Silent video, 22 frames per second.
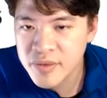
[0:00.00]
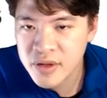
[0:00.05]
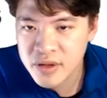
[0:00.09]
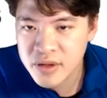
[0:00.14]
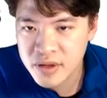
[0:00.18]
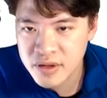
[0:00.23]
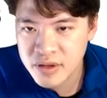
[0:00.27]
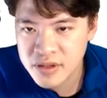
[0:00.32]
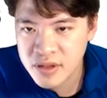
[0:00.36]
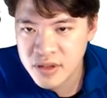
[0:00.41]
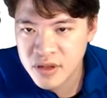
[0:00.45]

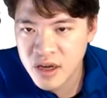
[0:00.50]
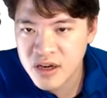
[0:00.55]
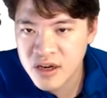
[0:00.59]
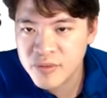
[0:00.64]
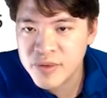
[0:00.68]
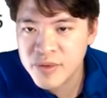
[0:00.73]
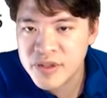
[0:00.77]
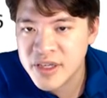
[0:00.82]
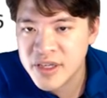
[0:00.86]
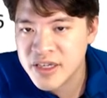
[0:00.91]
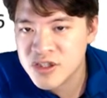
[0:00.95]
There's a lot of
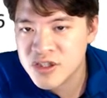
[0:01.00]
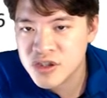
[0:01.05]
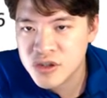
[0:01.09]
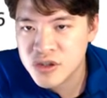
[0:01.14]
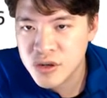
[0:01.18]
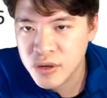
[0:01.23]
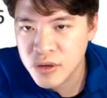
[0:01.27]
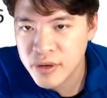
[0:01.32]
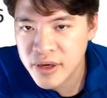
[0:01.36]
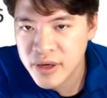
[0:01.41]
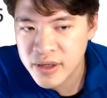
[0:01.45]

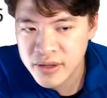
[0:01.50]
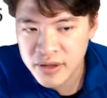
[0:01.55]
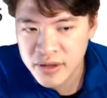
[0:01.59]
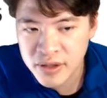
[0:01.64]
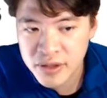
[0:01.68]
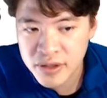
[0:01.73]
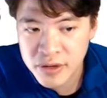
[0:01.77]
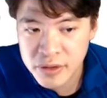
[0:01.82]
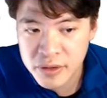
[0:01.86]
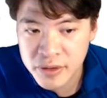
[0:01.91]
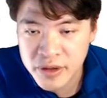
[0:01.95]
potential in
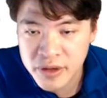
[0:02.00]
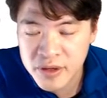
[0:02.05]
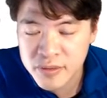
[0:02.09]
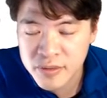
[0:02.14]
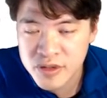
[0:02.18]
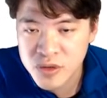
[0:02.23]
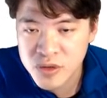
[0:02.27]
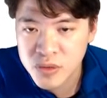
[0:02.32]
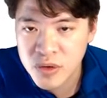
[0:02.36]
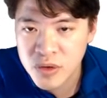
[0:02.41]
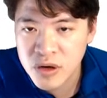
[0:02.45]
Ethereum
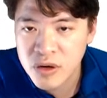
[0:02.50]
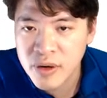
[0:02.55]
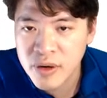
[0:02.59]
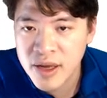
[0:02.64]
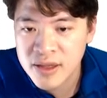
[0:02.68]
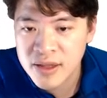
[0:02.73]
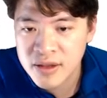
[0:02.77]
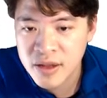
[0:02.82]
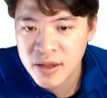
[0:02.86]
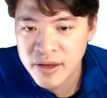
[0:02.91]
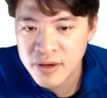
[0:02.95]
as well,
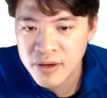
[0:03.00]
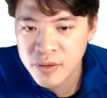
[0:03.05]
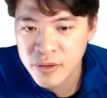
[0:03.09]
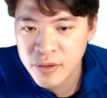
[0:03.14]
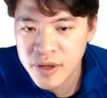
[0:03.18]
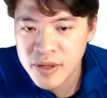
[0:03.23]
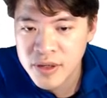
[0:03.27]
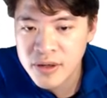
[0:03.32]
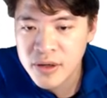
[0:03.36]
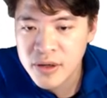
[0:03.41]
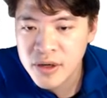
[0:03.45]
and
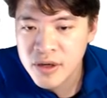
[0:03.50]
Litecoin.